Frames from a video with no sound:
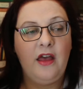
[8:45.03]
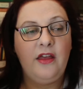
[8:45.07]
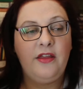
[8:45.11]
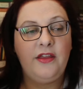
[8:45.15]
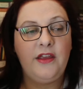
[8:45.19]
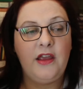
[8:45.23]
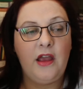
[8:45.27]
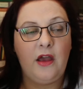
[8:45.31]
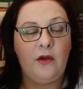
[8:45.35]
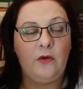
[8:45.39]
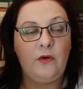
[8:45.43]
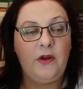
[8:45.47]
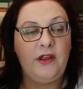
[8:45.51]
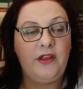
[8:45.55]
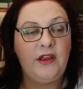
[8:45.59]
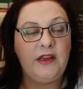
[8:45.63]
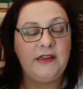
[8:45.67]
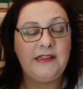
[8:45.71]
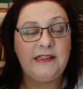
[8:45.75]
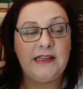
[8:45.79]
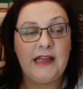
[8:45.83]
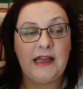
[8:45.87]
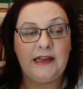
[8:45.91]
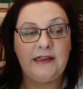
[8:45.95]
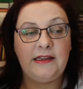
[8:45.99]
The only thing
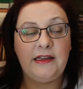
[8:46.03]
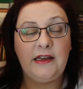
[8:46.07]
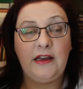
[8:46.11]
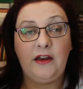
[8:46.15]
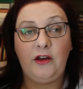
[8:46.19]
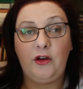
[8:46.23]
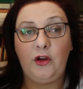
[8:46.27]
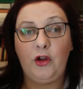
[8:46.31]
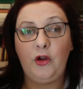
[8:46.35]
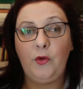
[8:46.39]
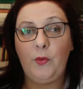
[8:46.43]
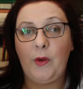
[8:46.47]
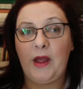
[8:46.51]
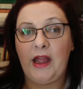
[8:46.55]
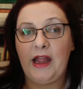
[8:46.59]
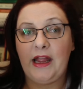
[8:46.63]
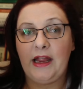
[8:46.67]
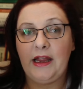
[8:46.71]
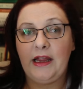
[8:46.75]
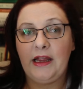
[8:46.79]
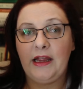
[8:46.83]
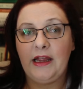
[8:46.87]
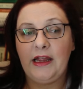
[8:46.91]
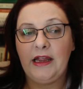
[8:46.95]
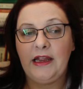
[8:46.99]
standing in her
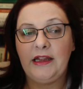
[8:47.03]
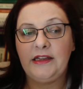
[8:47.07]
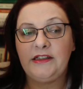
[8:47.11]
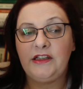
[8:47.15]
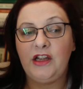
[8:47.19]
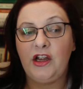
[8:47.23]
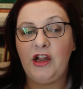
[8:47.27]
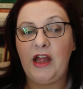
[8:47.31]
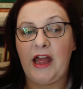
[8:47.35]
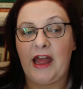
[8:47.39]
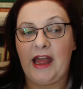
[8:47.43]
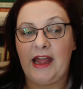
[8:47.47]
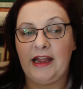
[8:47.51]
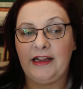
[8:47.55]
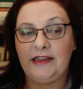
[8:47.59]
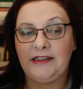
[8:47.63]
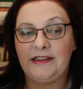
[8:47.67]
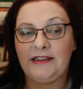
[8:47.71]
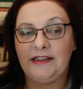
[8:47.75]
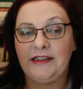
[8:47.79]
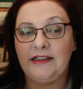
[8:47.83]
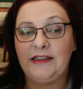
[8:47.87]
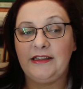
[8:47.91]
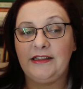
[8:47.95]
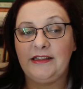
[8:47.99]
way is her
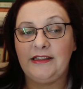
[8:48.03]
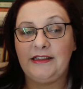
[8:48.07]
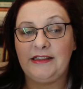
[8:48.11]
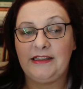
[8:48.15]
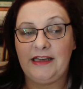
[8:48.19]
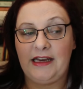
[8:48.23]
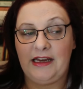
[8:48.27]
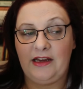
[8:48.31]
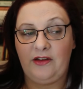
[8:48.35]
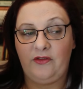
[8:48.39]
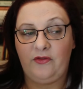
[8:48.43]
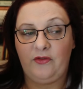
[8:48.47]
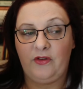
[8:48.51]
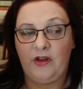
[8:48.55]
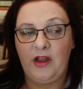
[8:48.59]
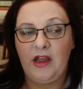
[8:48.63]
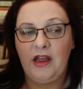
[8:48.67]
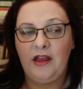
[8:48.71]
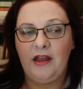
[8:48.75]
ex, Steve.